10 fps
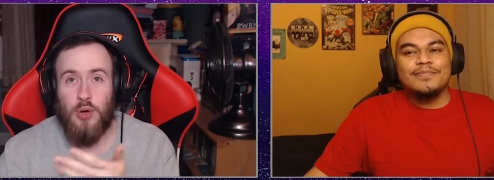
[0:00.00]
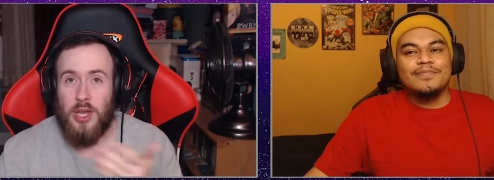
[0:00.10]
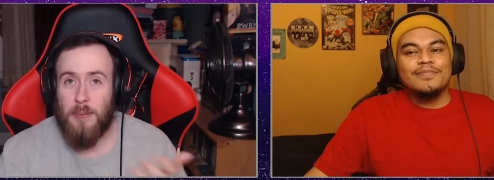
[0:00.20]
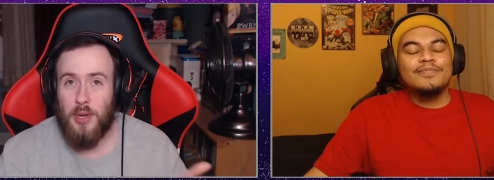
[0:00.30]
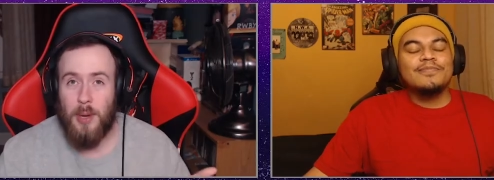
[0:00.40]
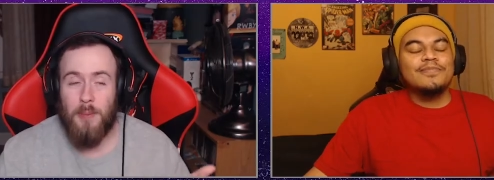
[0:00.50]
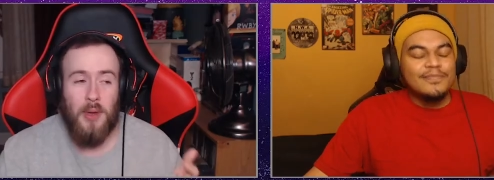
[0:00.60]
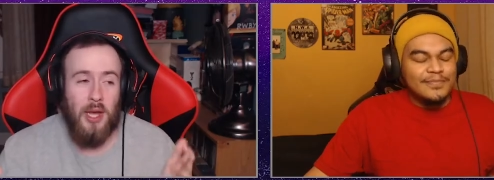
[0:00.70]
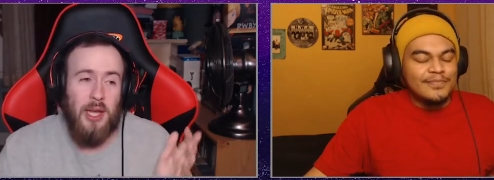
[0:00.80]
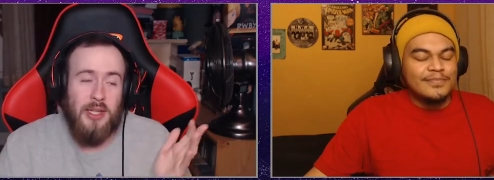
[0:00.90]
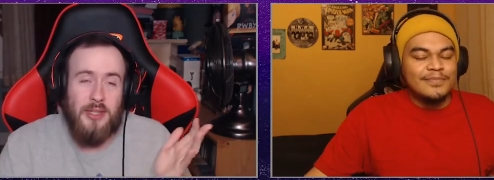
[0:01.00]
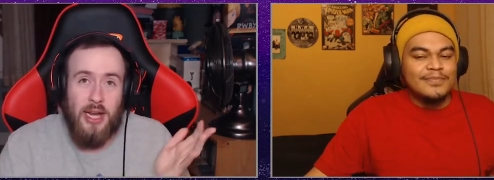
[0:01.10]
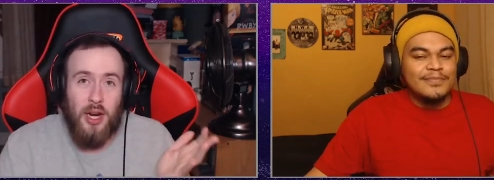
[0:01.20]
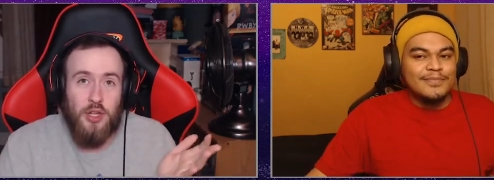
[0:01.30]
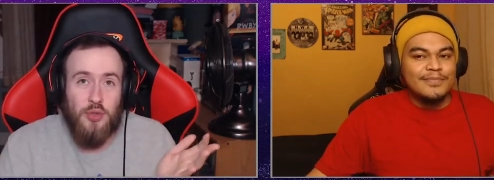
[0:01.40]
Speaker 1: keep you up to
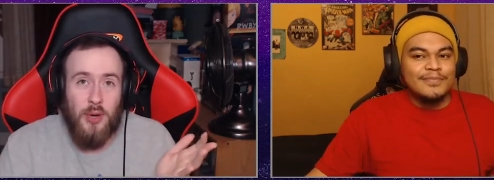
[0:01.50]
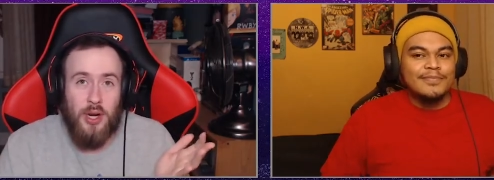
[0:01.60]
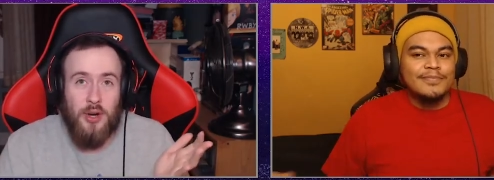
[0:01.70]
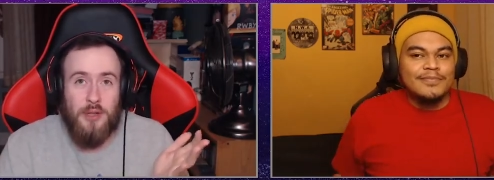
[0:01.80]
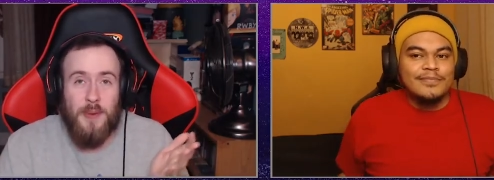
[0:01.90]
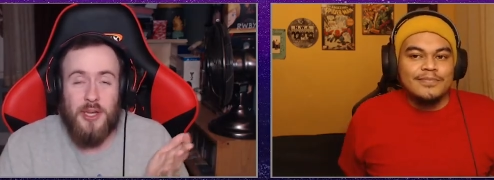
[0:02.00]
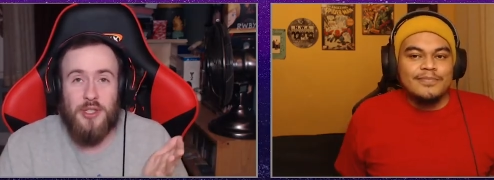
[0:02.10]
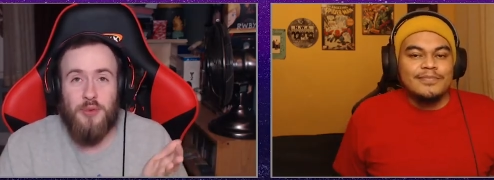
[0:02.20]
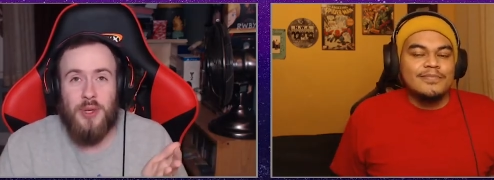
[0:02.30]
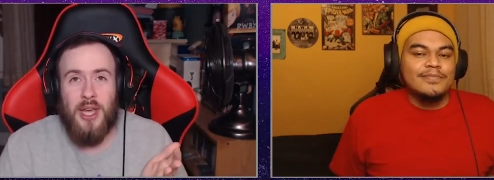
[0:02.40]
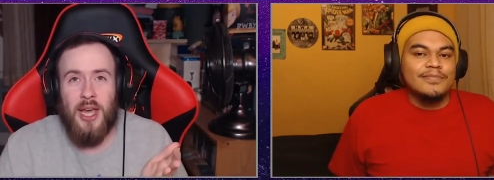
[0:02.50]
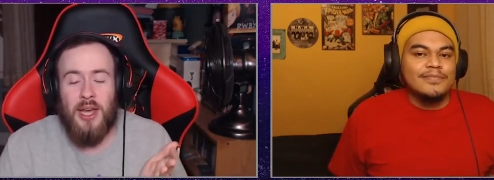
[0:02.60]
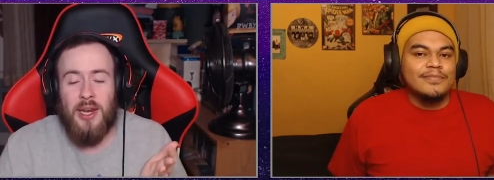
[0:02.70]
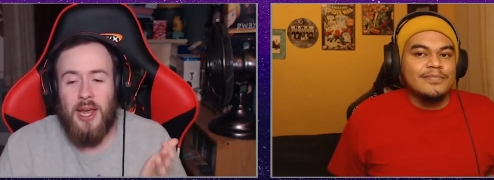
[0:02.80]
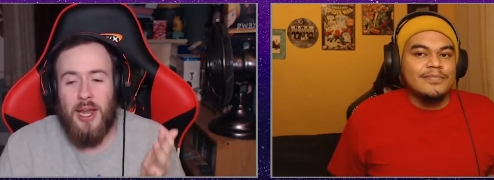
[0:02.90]
date on Twitter as best as we
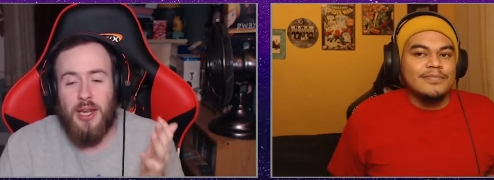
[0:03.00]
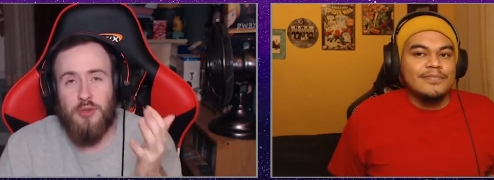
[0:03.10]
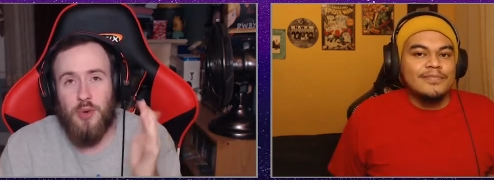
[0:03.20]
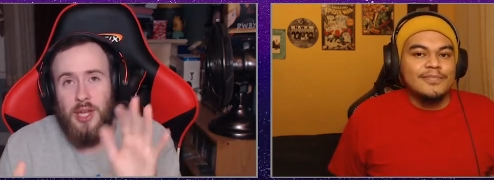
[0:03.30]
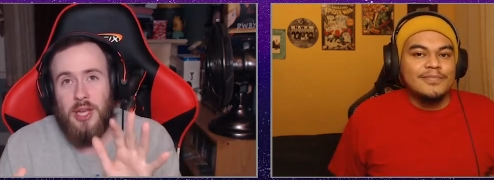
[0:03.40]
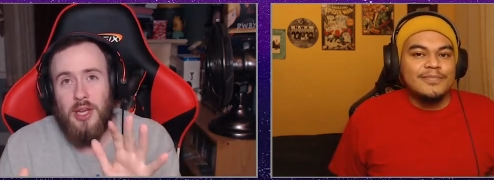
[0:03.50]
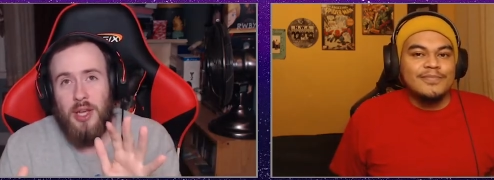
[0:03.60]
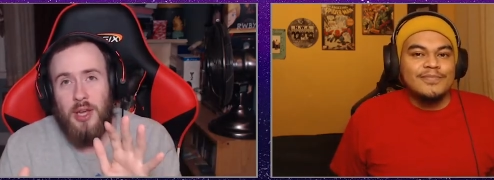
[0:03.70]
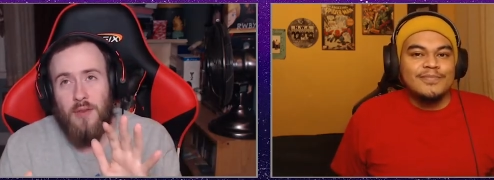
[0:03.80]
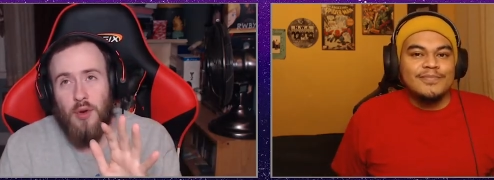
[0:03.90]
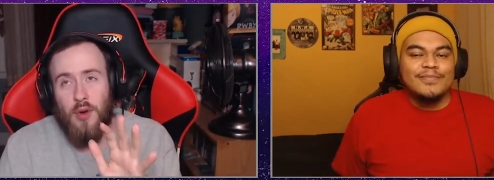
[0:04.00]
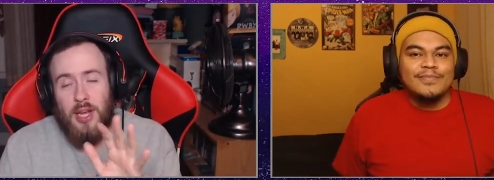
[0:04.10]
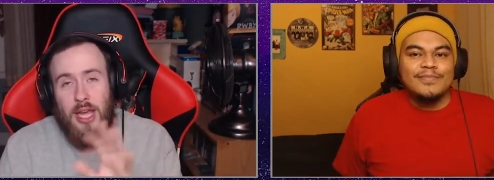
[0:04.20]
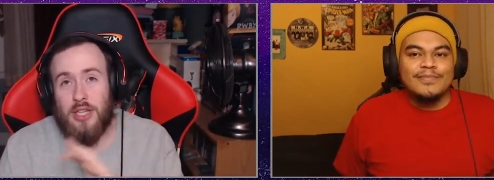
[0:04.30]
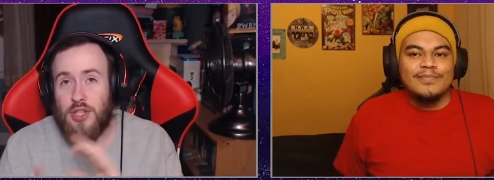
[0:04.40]
can. And it's really for in case